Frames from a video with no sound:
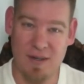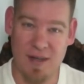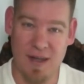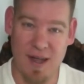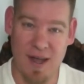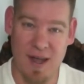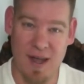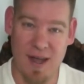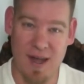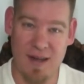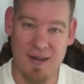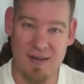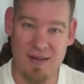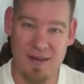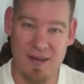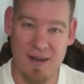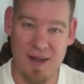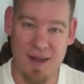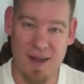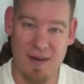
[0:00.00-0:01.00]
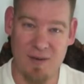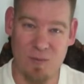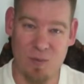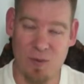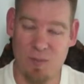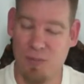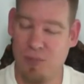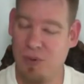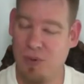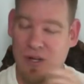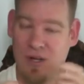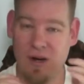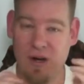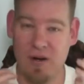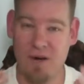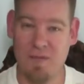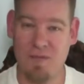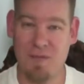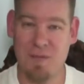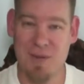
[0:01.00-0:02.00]
and and we're putting our
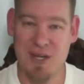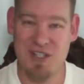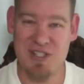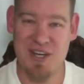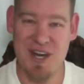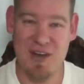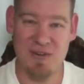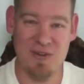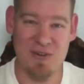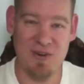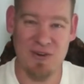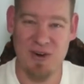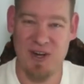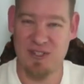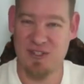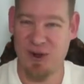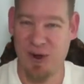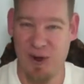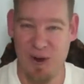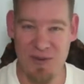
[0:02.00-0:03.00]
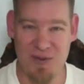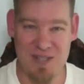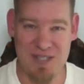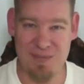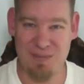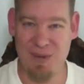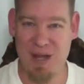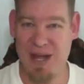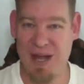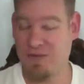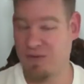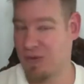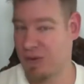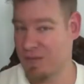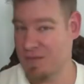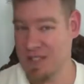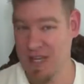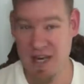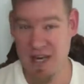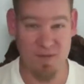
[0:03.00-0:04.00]
information out there across all these
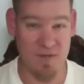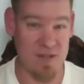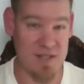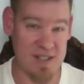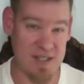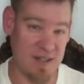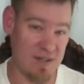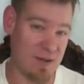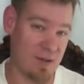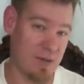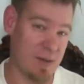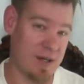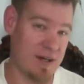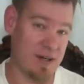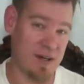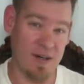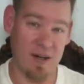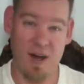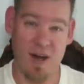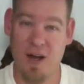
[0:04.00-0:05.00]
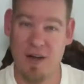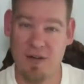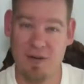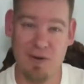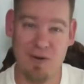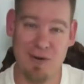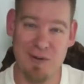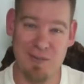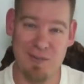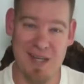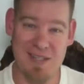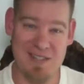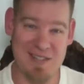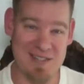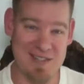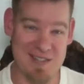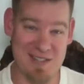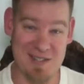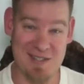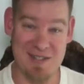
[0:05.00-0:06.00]
platforms every single week on an ongoing basis.
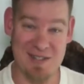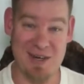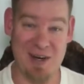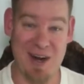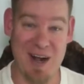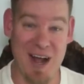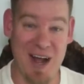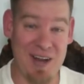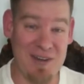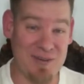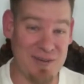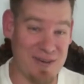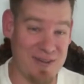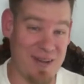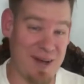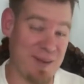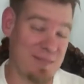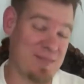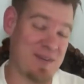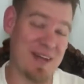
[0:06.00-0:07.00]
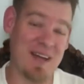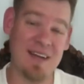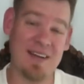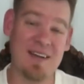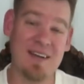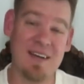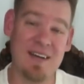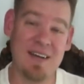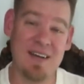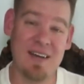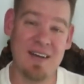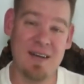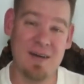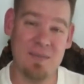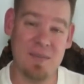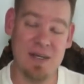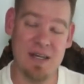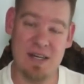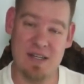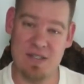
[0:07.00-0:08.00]
This is our hundredth update
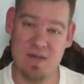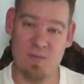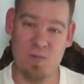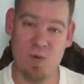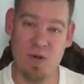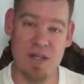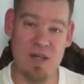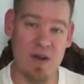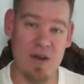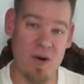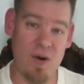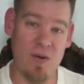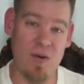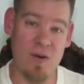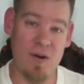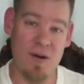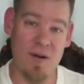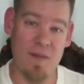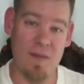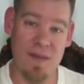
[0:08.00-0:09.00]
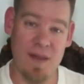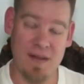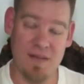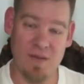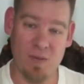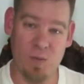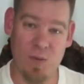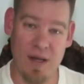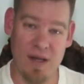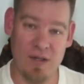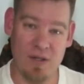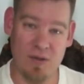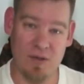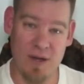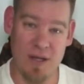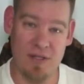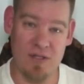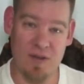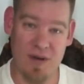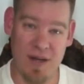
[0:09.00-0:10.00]
because we know that the way to
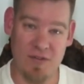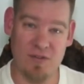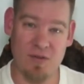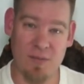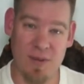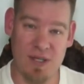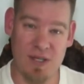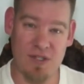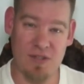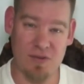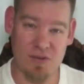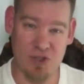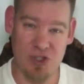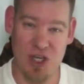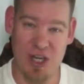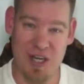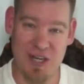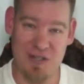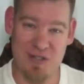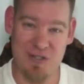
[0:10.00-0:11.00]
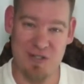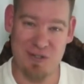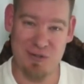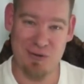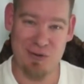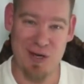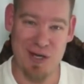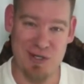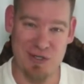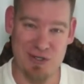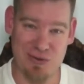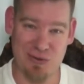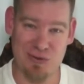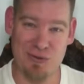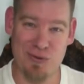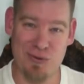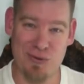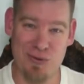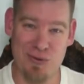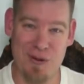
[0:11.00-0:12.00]
create transformational change, to create
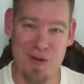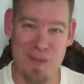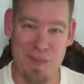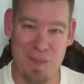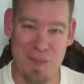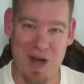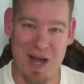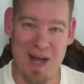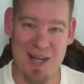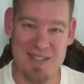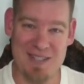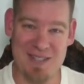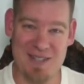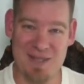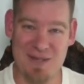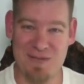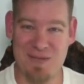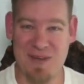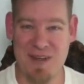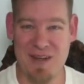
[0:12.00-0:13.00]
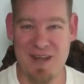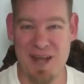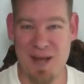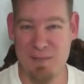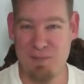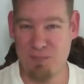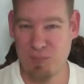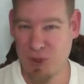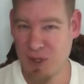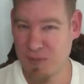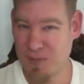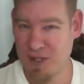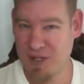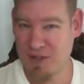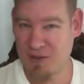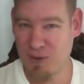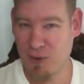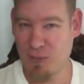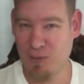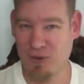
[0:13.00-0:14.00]
true, positive, and permanent
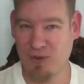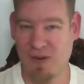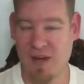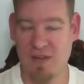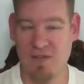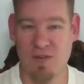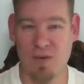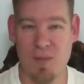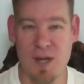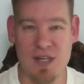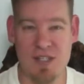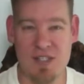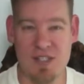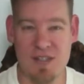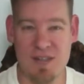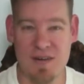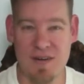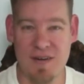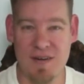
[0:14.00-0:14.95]
global transformation,